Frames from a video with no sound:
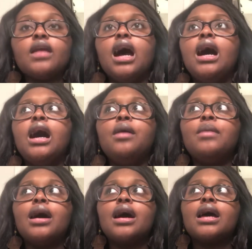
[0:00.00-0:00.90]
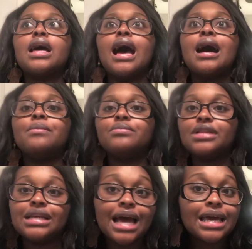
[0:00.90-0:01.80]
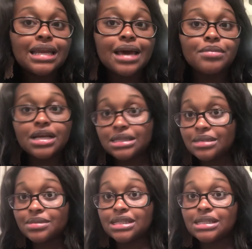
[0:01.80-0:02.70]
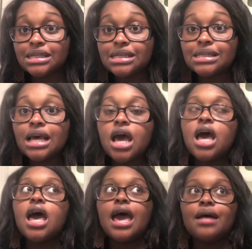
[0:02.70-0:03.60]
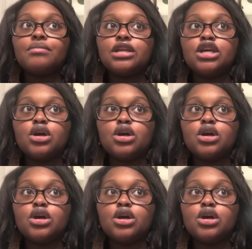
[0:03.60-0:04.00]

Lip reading: Did not get an amniocentesis. I'm